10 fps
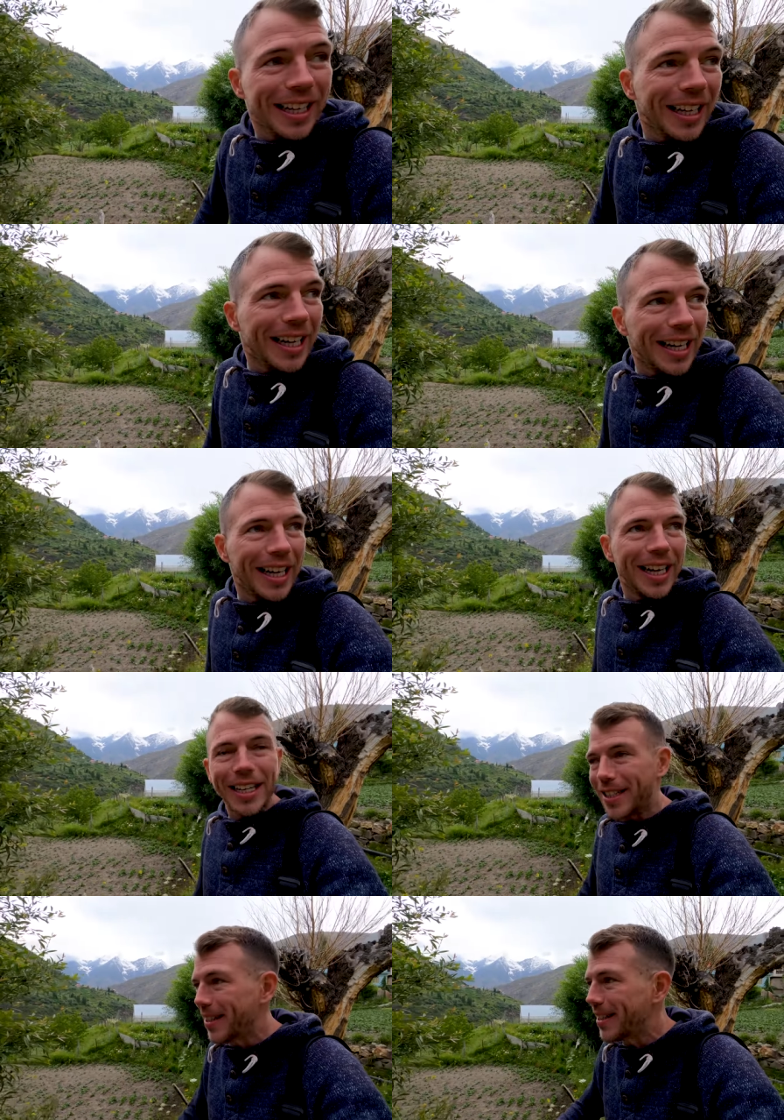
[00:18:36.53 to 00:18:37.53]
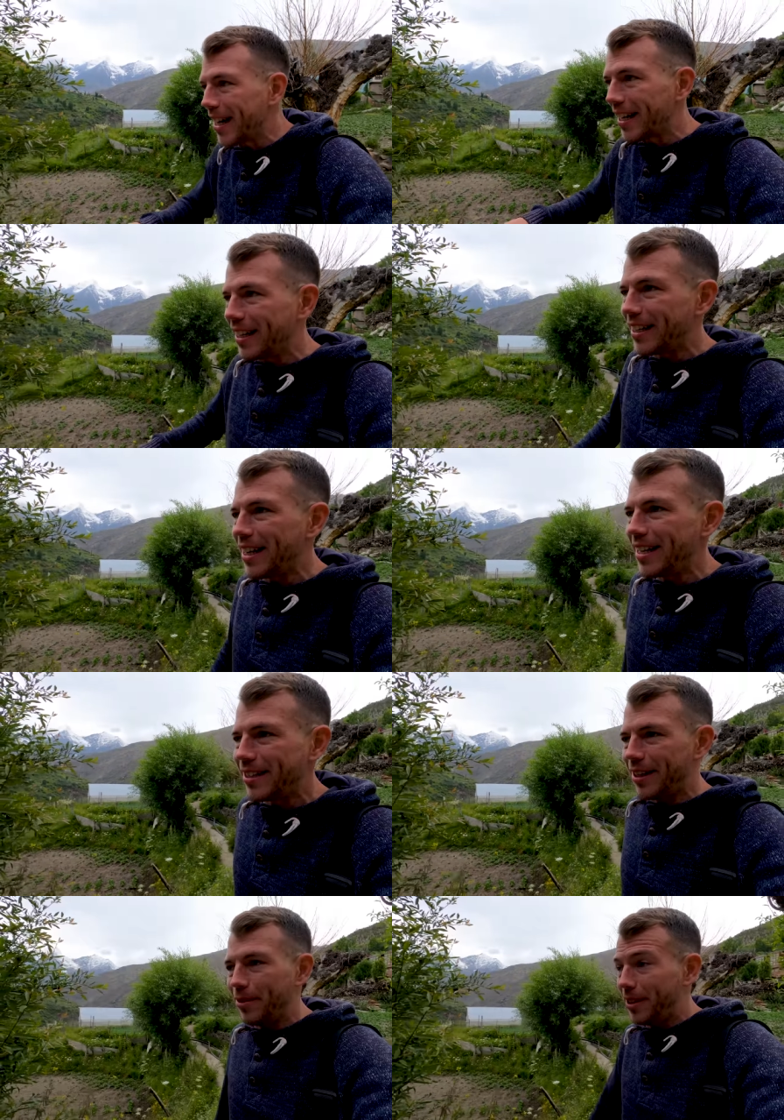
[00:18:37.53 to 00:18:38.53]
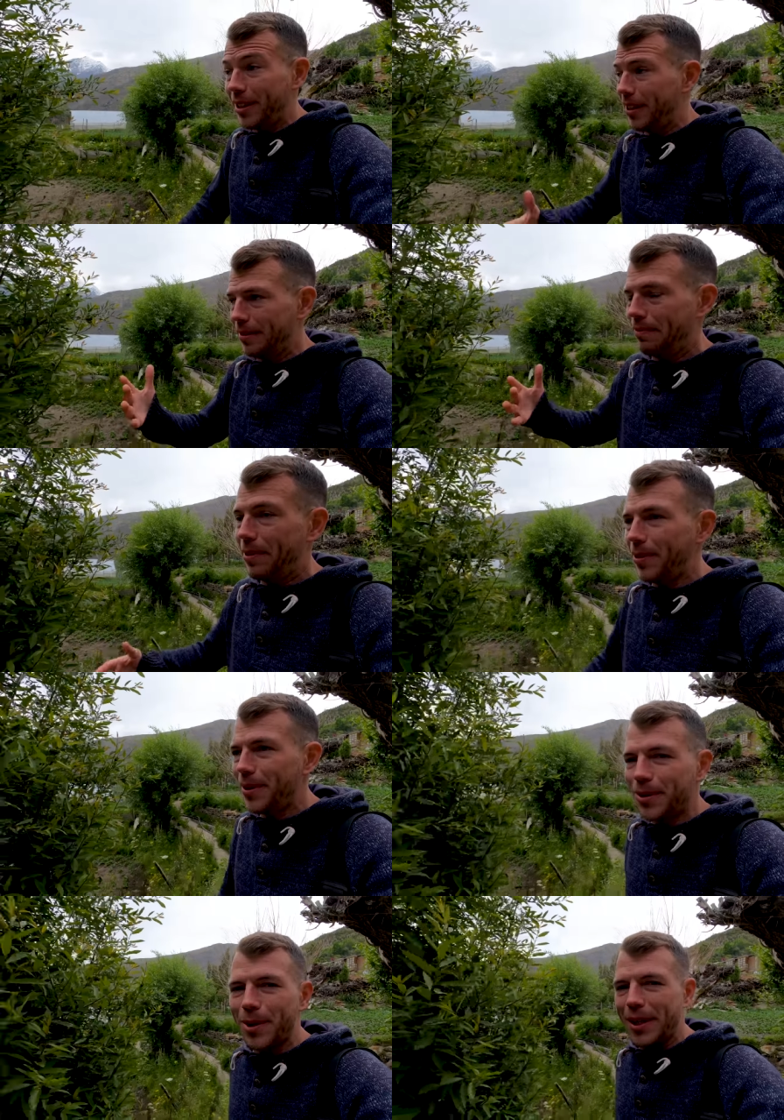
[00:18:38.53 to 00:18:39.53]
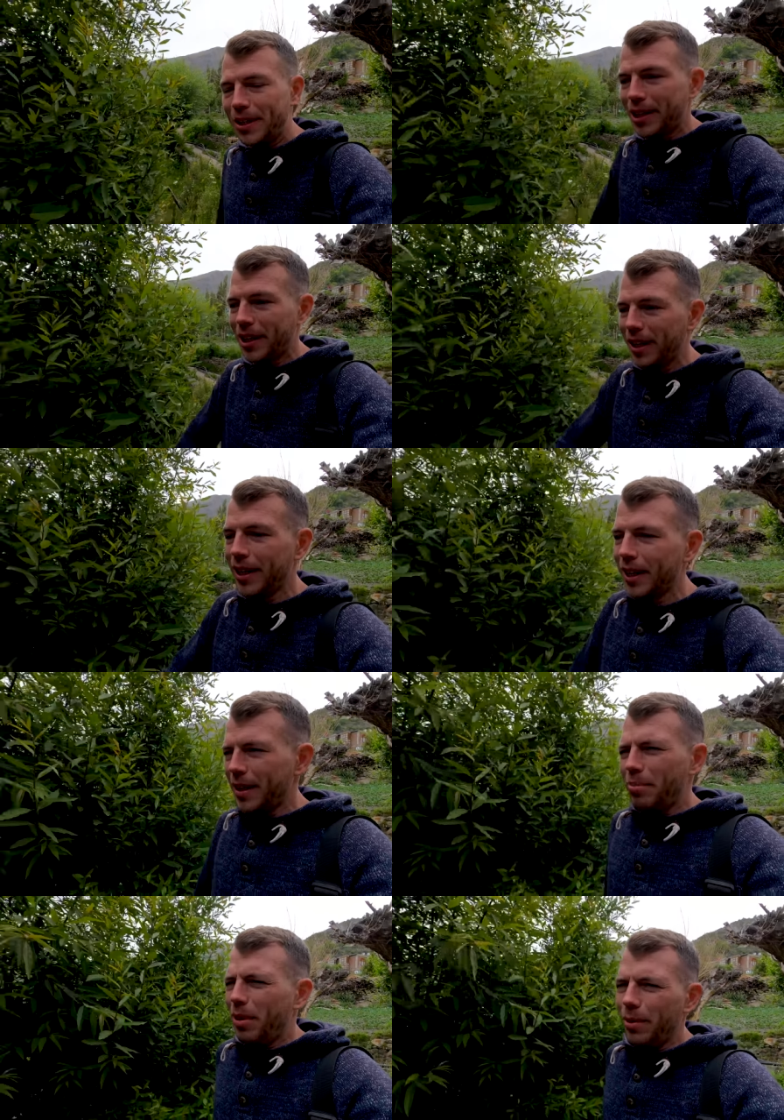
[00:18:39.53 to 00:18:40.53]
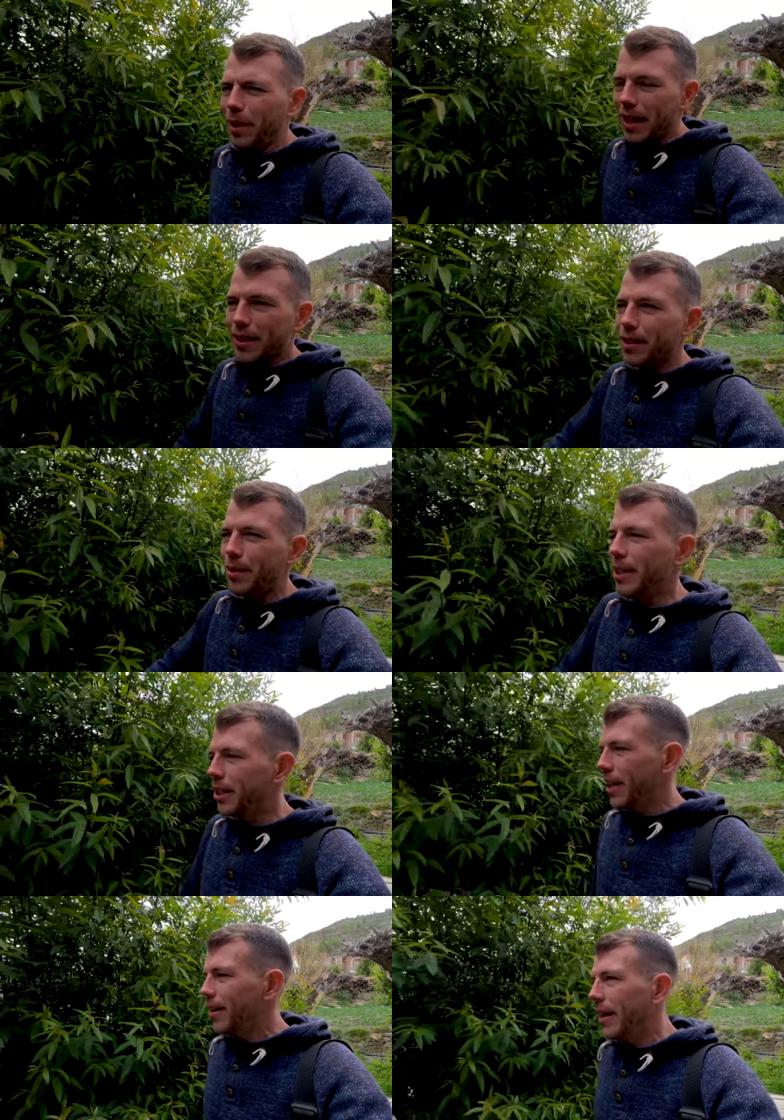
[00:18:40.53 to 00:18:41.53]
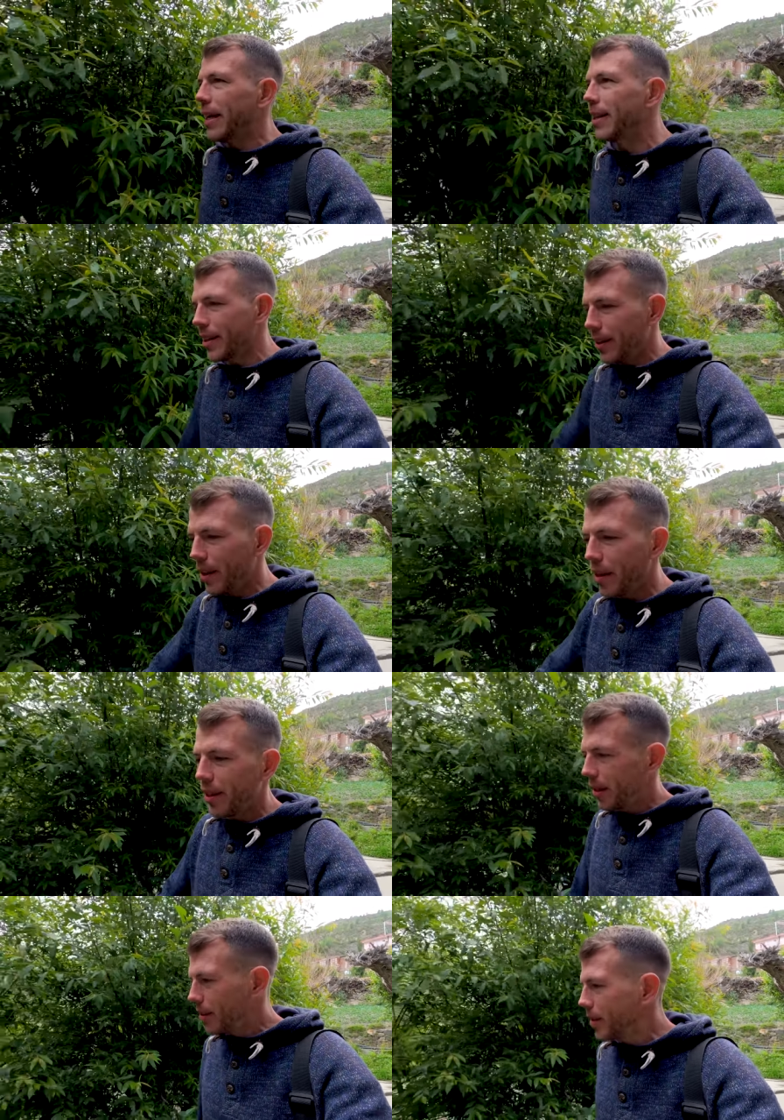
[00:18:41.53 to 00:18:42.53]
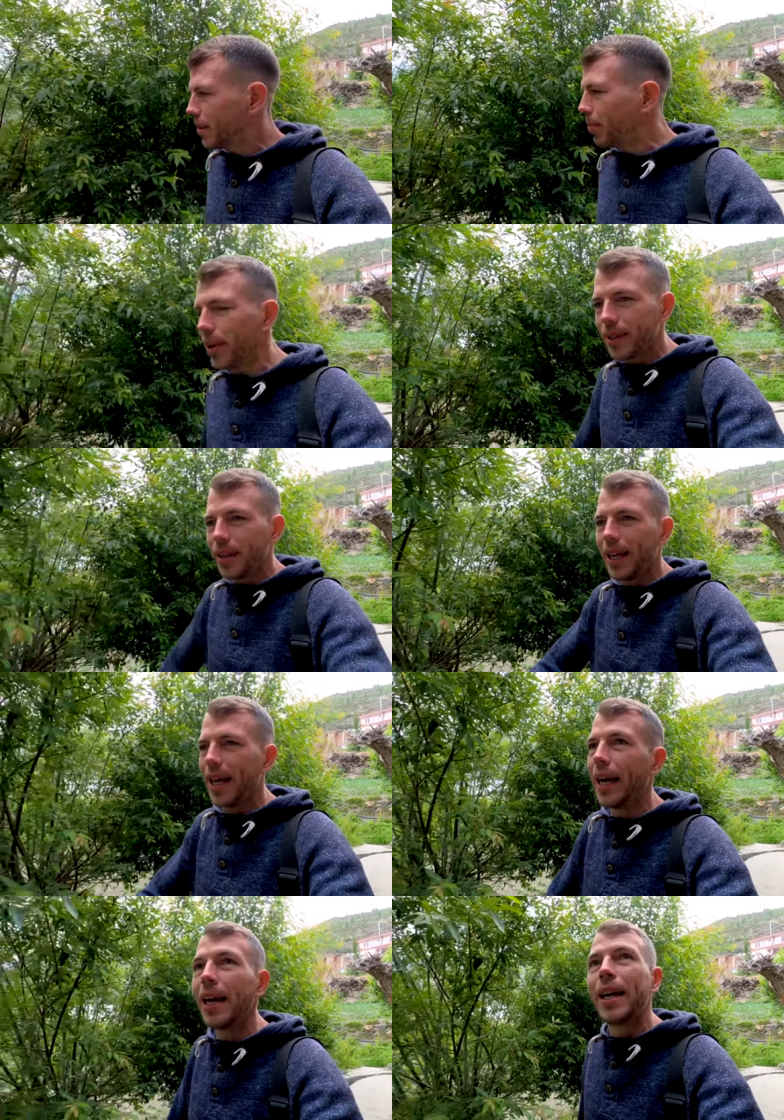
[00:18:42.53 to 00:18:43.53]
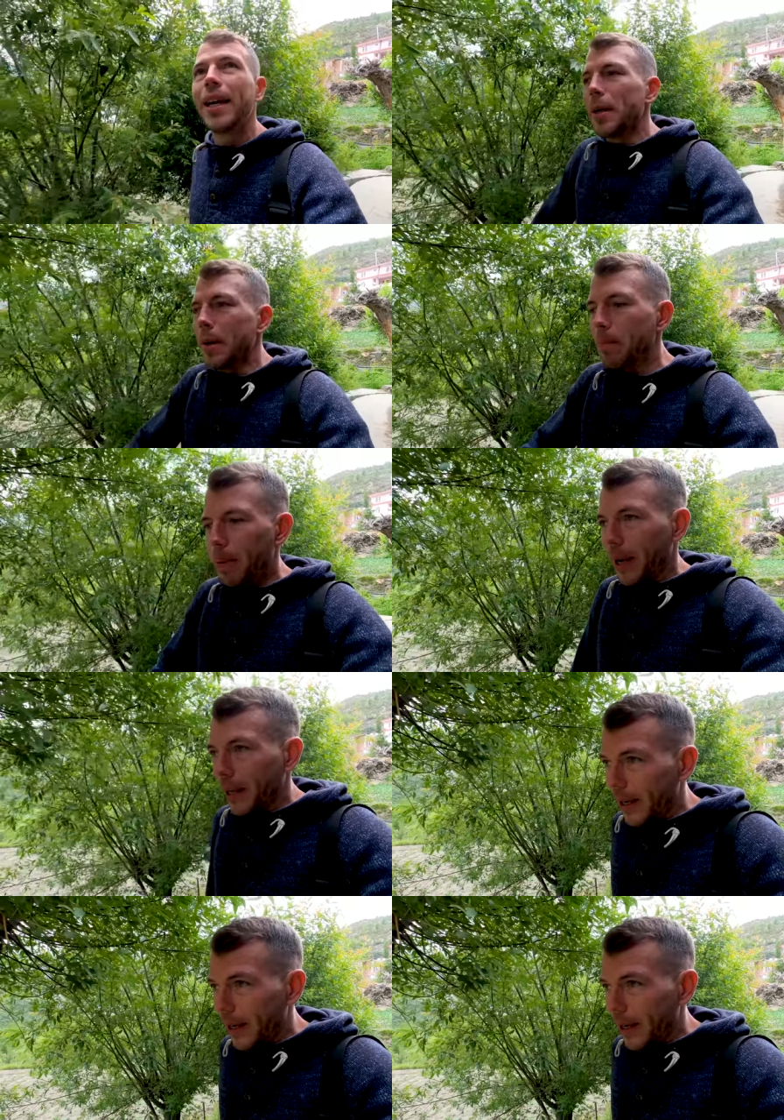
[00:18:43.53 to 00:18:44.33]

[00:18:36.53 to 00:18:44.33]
It's a silent letter, which is very strange. But we are strange anyway, so nothing too surprising here. But